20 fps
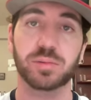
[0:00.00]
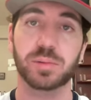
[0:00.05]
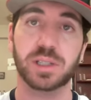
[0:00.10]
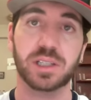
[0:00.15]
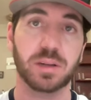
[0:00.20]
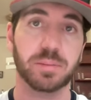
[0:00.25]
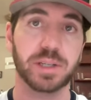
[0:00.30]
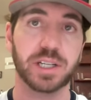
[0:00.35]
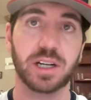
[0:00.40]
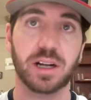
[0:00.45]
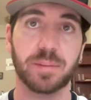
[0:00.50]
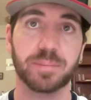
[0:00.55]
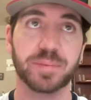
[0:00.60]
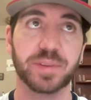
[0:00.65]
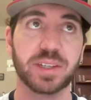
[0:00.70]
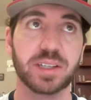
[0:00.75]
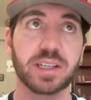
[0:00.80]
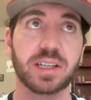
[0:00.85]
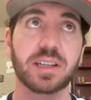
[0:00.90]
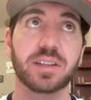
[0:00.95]
But coming
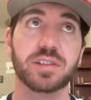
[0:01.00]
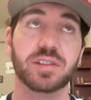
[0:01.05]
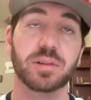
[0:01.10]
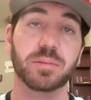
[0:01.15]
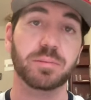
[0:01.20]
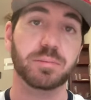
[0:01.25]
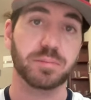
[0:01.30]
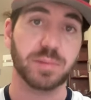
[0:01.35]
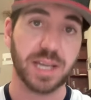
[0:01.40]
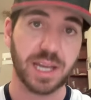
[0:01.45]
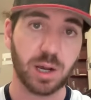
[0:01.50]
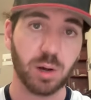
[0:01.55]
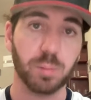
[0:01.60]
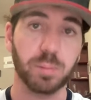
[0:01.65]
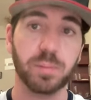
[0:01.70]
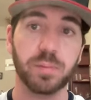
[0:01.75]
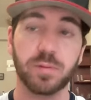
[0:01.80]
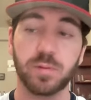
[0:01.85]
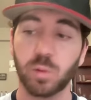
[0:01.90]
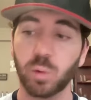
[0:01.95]
up, some
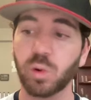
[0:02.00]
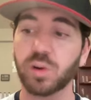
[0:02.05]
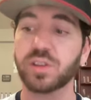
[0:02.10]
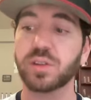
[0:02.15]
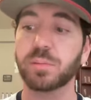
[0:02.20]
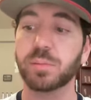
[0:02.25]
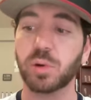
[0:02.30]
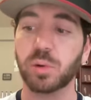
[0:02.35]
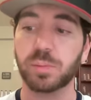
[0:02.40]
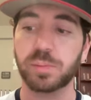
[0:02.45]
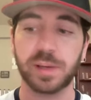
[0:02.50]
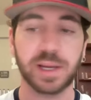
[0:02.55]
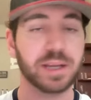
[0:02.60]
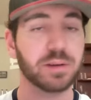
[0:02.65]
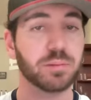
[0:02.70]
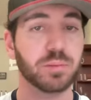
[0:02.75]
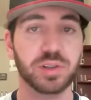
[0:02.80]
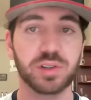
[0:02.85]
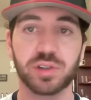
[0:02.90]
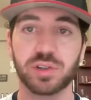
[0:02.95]
help for the
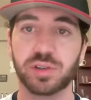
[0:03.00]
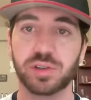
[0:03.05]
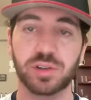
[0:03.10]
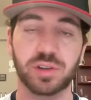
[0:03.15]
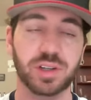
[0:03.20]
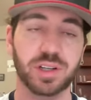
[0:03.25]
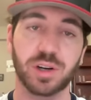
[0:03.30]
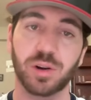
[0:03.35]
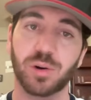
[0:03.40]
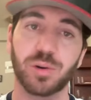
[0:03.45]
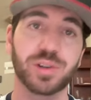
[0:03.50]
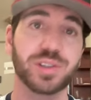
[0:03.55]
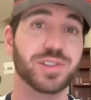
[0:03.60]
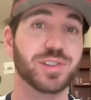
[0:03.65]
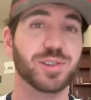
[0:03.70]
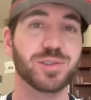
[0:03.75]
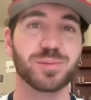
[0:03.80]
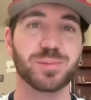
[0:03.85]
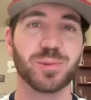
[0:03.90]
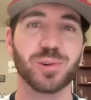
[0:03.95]
bullpen, which you could
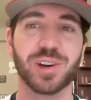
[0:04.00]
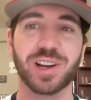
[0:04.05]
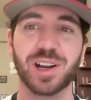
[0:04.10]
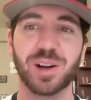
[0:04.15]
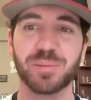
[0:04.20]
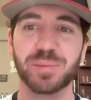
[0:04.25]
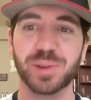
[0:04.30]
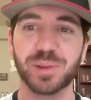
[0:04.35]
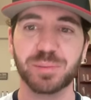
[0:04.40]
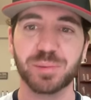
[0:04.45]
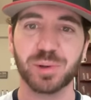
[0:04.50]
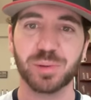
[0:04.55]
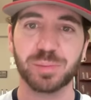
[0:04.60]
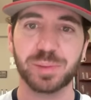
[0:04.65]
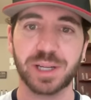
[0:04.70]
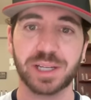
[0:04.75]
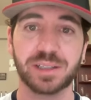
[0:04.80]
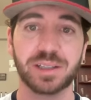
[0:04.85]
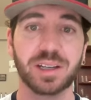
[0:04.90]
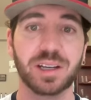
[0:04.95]
always use more help in the
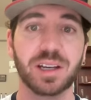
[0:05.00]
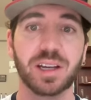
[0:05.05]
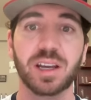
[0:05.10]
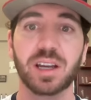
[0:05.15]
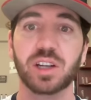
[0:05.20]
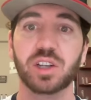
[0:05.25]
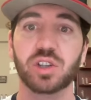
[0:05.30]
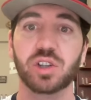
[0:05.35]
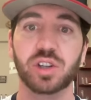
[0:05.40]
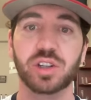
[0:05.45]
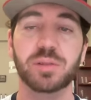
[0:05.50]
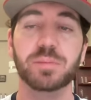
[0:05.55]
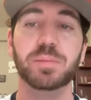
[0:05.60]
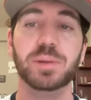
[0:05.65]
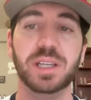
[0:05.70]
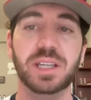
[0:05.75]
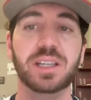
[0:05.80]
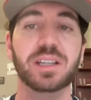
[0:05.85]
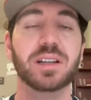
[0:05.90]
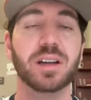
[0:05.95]
bullpen, could
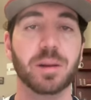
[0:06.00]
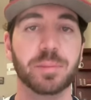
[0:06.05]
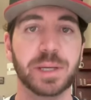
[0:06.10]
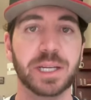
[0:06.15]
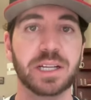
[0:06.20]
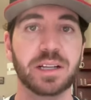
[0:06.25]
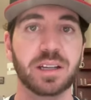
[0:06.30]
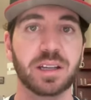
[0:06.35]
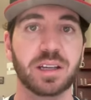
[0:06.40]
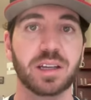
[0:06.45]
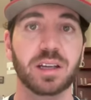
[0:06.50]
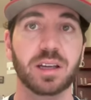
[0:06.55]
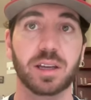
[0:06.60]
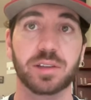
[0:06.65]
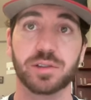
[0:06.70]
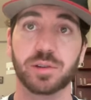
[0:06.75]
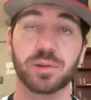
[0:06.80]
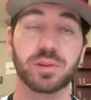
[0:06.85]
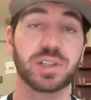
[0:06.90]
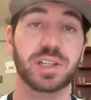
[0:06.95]
be coming
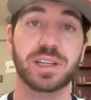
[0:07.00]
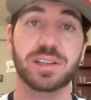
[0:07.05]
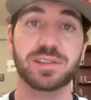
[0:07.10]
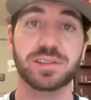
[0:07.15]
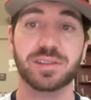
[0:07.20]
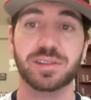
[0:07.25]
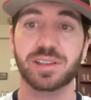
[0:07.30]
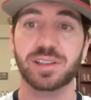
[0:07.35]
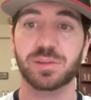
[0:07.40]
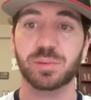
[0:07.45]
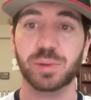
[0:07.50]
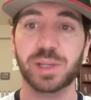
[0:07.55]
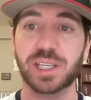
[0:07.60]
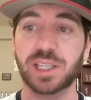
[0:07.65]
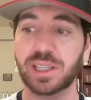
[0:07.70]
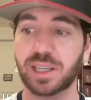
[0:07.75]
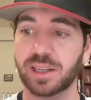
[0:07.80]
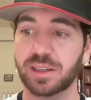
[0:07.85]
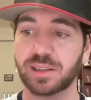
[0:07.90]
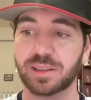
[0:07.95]
as early as this
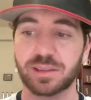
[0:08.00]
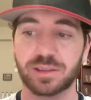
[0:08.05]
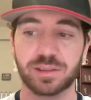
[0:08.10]
weekend.